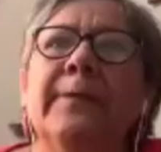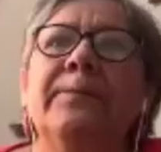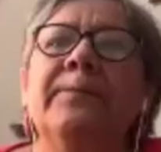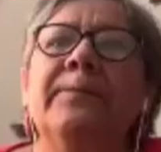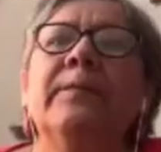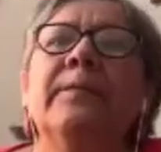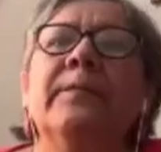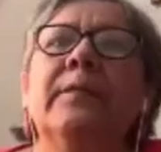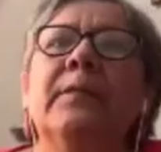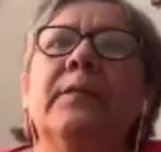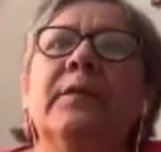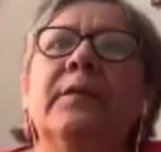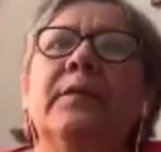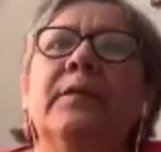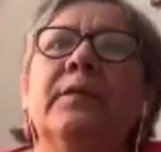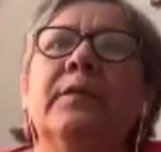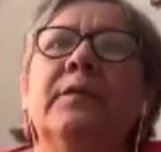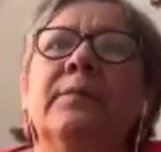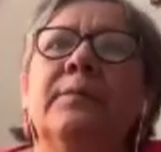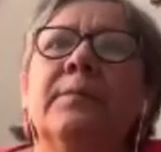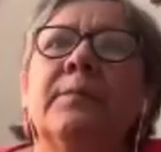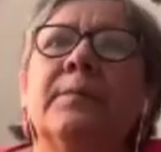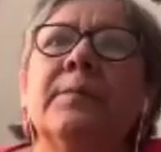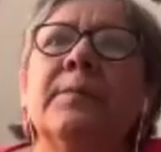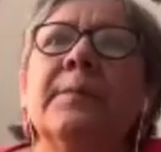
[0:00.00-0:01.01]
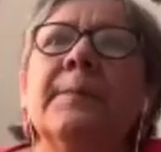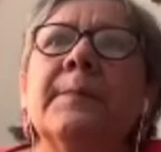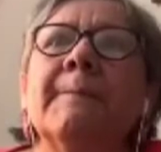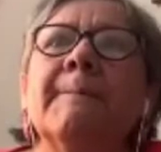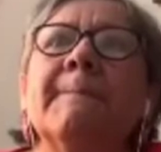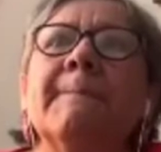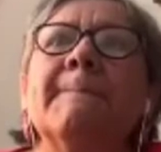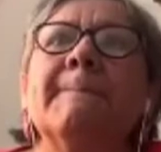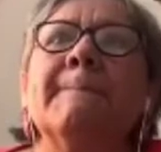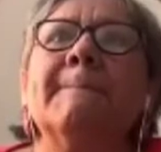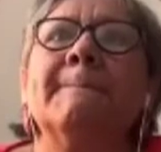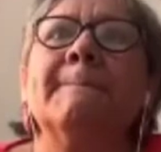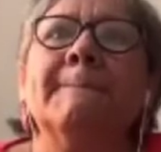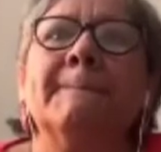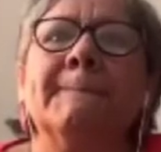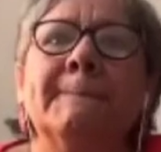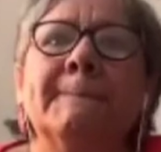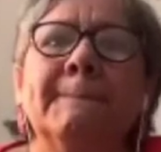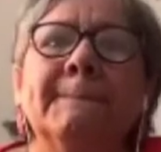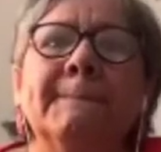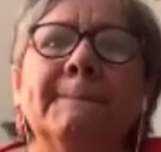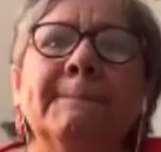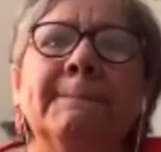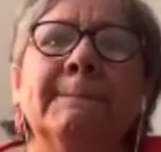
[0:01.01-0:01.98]
is it a model for Canada?
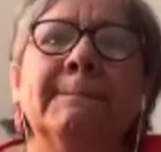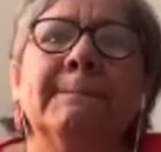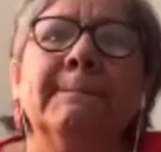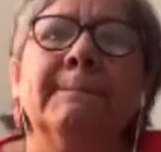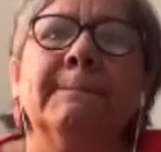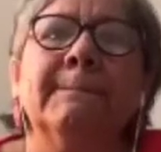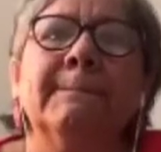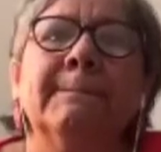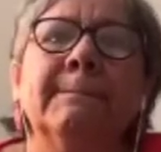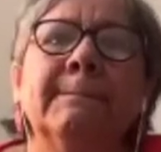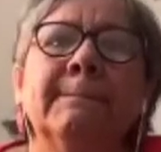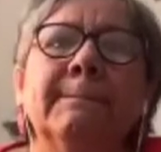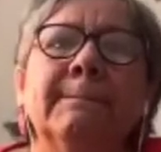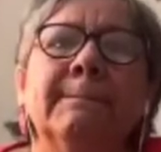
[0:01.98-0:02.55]
Is it